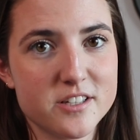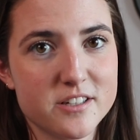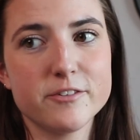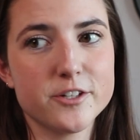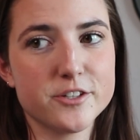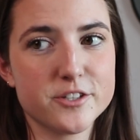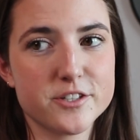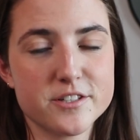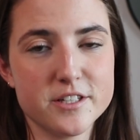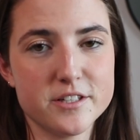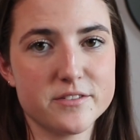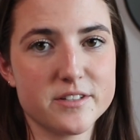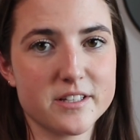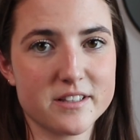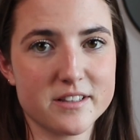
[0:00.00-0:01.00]
If you're just
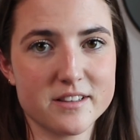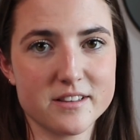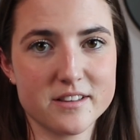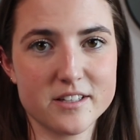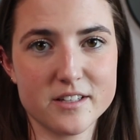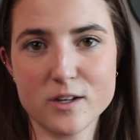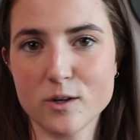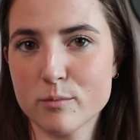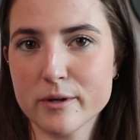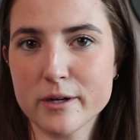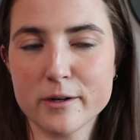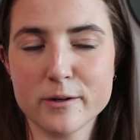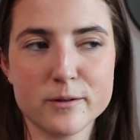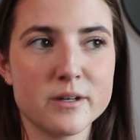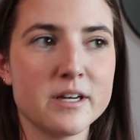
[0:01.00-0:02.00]
using the
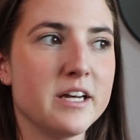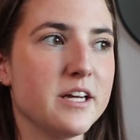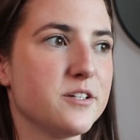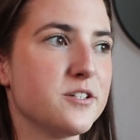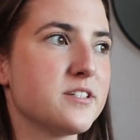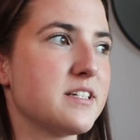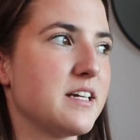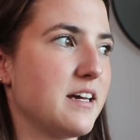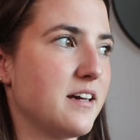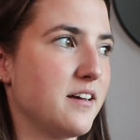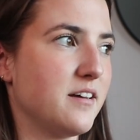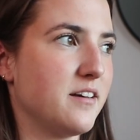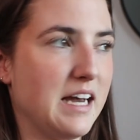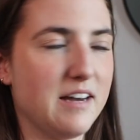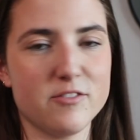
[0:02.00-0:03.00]
GoPro just to
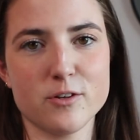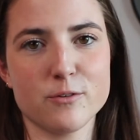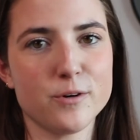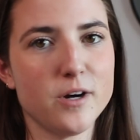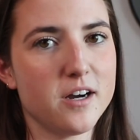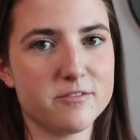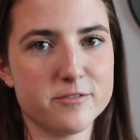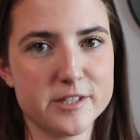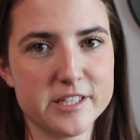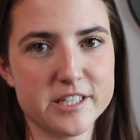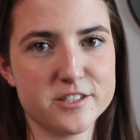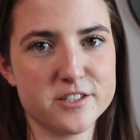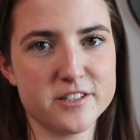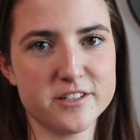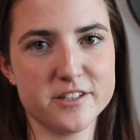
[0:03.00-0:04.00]
have the raw
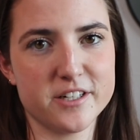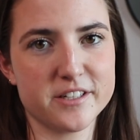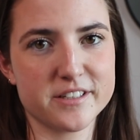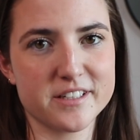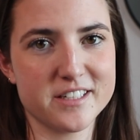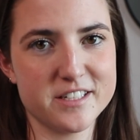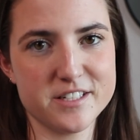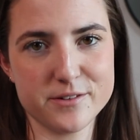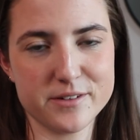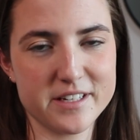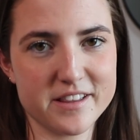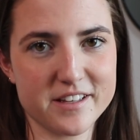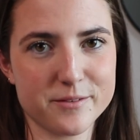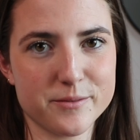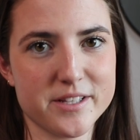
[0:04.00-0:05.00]
footage and you're not going to do
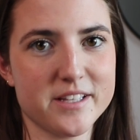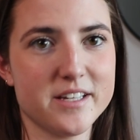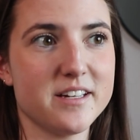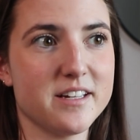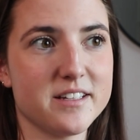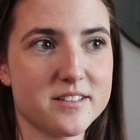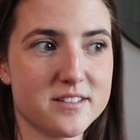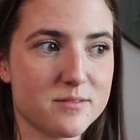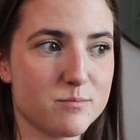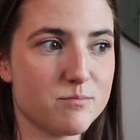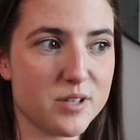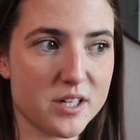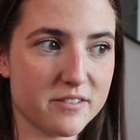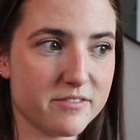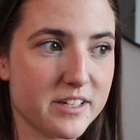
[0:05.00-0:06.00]
anything with it, it's
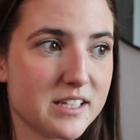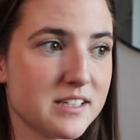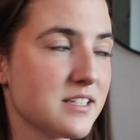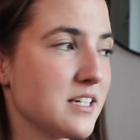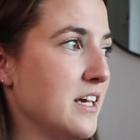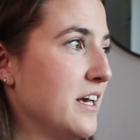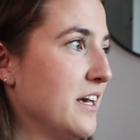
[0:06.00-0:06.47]
perfect.